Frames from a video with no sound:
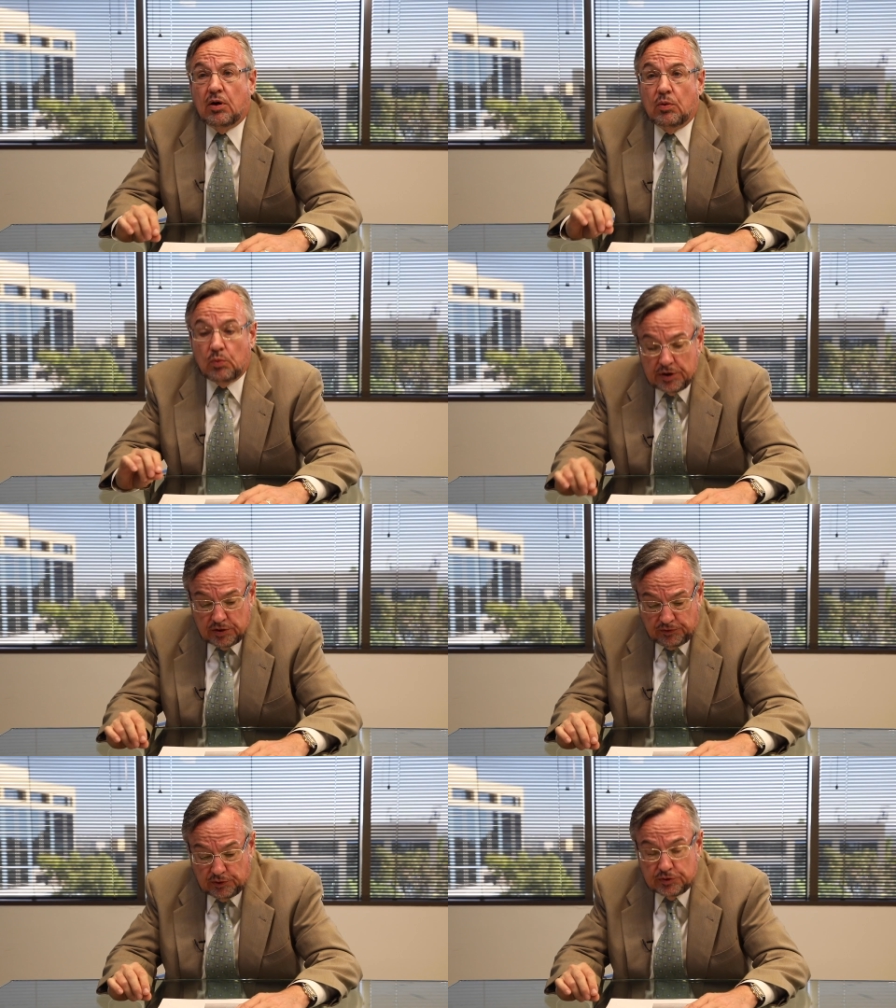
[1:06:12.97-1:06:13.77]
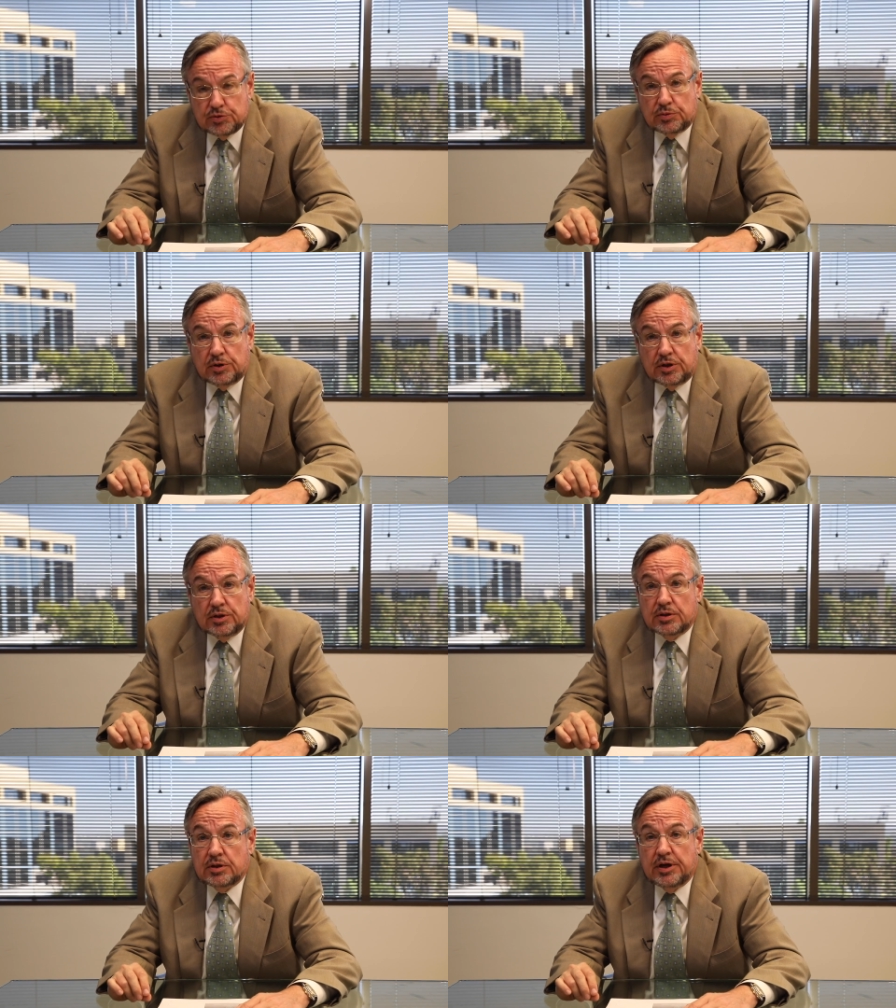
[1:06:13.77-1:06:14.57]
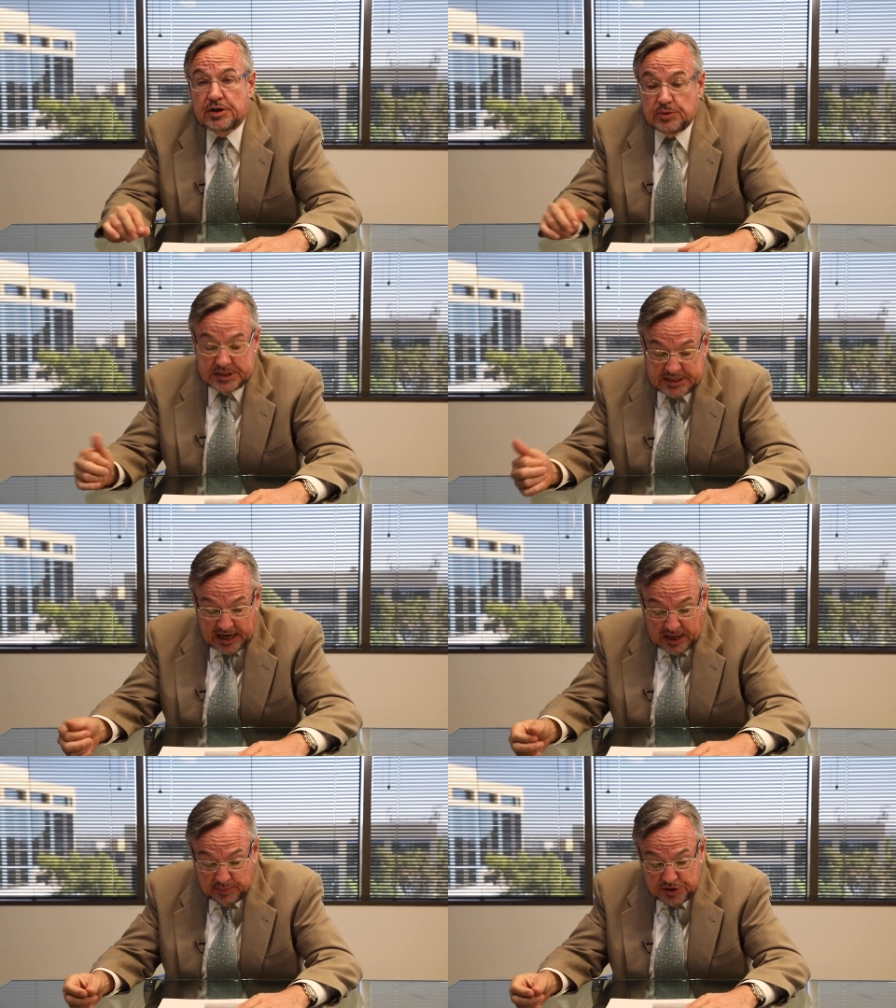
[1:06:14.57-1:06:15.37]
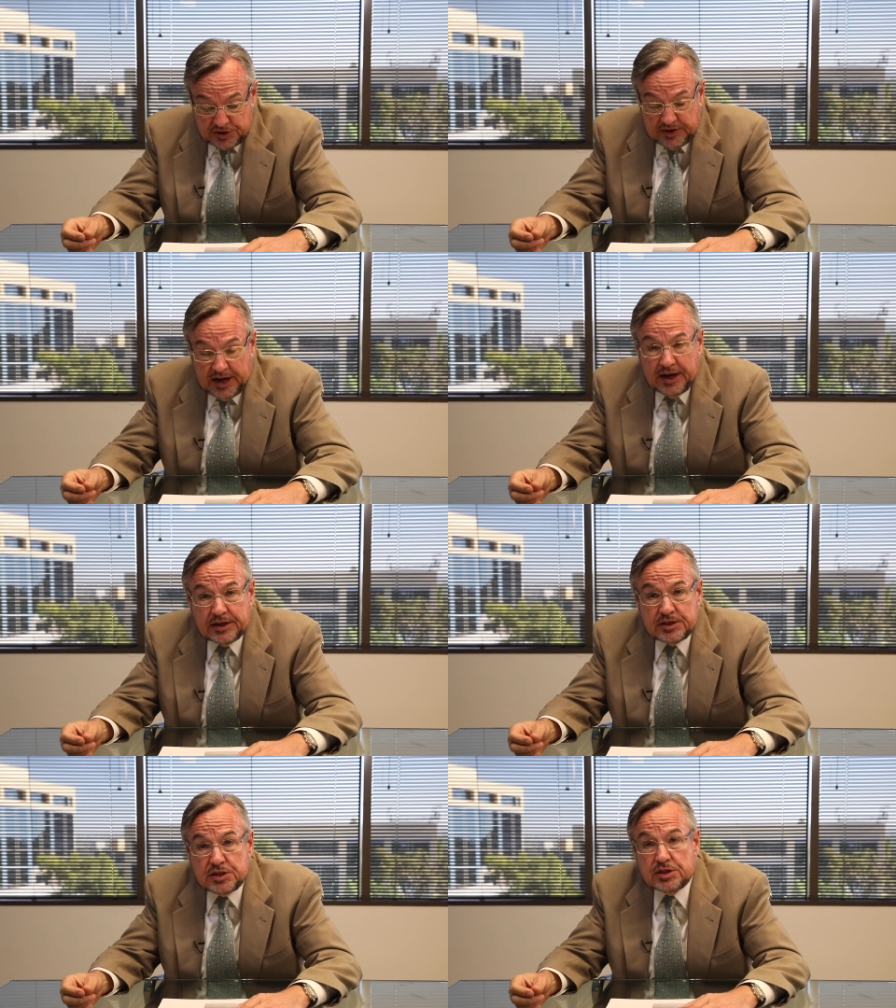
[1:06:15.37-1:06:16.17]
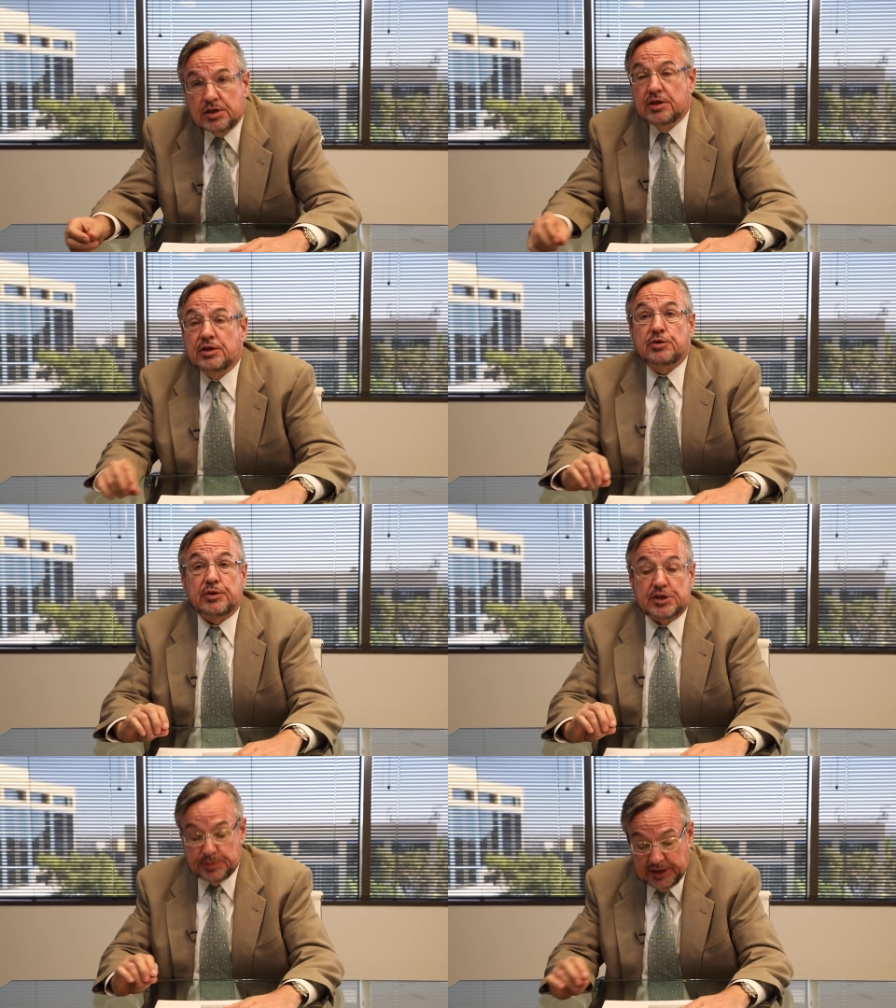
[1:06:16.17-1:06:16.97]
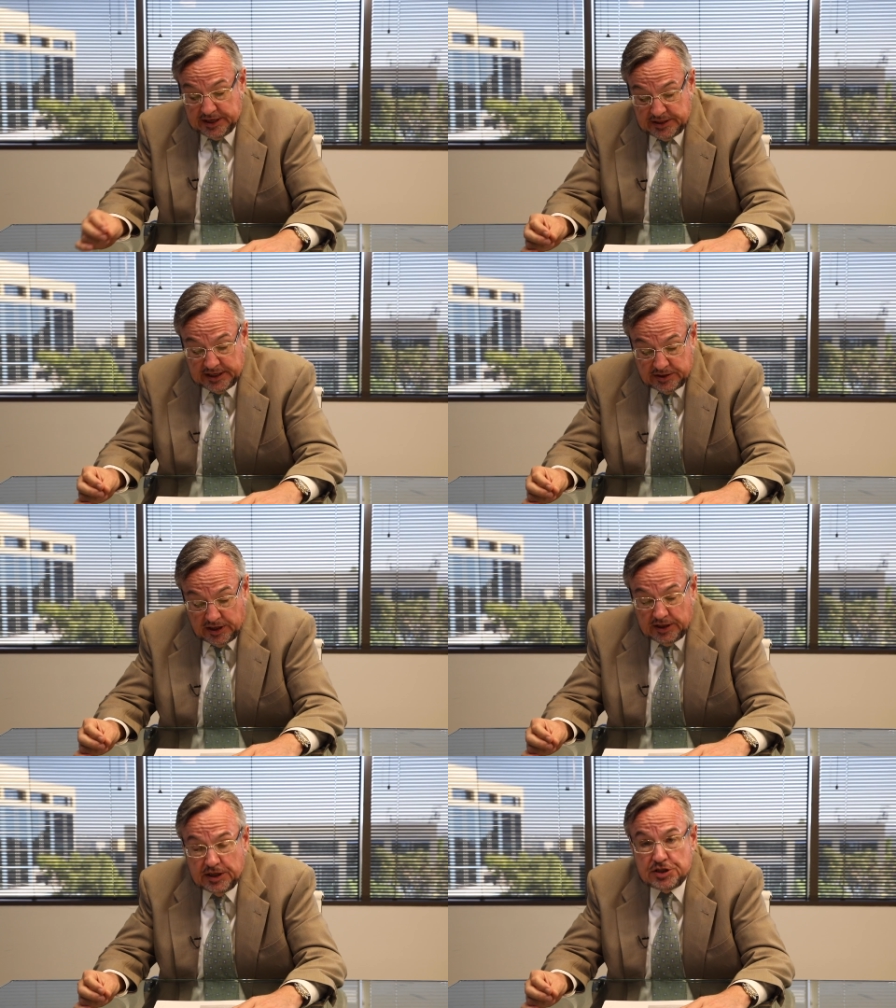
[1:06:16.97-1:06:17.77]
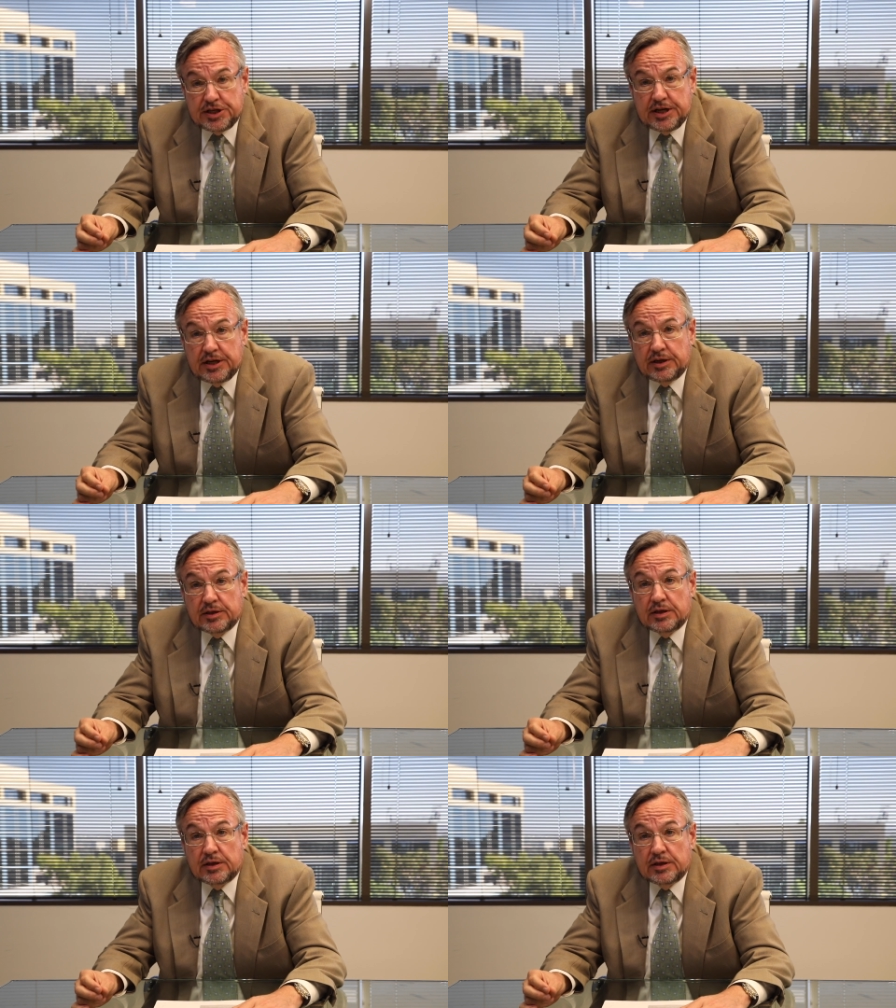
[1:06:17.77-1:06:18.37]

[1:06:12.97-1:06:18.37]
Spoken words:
are a wonderful tool to establish facts, to explain technology,